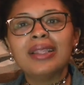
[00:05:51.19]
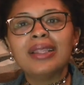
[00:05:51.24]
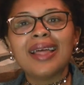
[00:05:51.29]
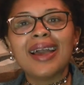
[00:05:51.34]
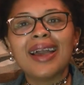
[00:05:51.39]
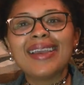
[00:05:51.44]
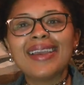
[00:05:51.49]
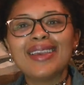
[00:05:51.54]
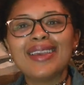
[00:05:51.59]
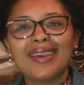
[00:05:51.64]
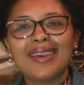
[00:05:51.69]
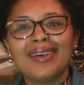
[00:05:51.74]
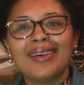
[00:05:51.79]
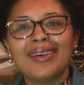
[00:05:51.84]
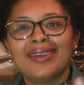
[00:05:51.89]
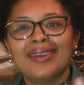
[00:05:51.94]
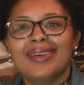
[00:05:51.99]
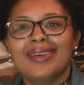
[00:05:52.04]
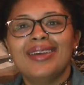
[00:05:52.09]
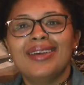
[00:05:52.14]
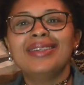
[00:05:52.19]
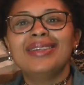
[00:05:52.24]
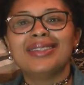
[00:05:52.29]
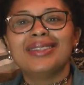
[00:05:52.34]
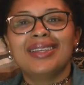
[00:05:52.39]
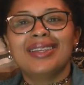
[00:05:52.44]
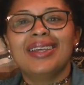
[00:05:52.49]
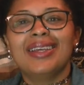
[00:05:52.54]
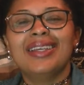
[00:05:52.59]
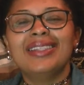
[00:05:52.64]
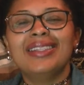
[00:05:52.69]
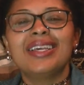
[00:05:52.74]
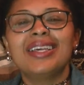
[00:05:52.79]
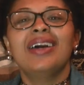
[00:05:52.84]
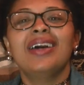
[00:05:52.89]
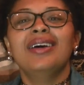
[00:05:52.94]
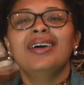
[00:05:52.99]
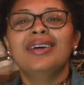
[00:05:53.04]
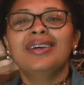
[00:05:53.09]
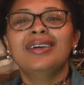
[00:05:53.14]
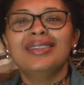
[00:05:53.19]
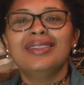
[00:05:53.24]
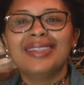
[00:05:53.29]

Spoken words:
Like, it's good.